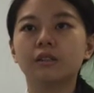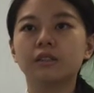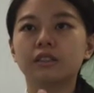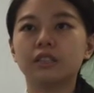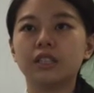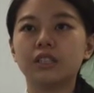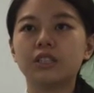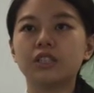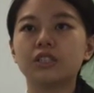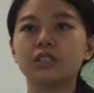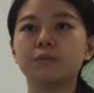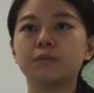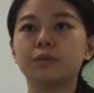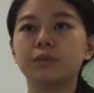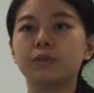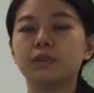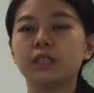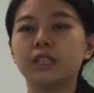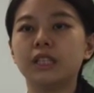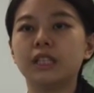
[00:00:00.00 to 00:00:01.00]
such as
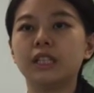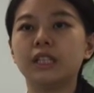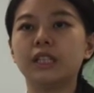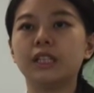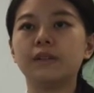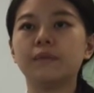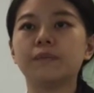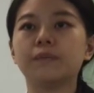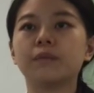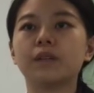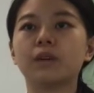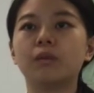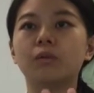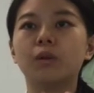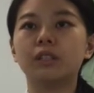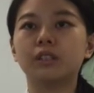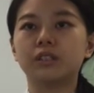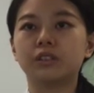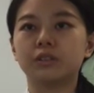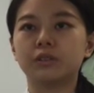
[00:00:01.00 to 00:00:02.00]
bullying,
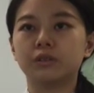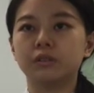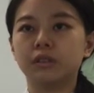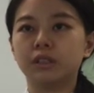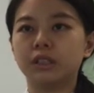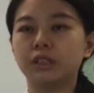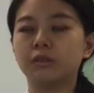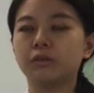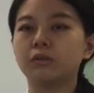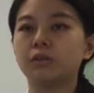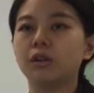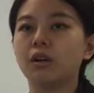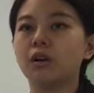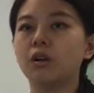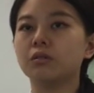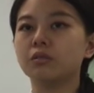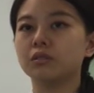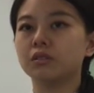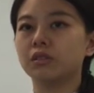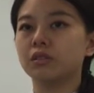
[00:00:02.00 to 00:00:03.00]
water cooling, will
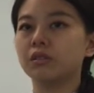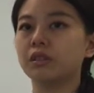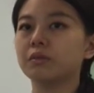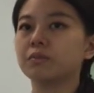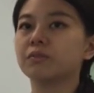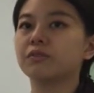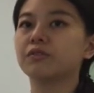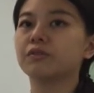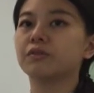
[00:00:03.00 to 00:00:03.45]
also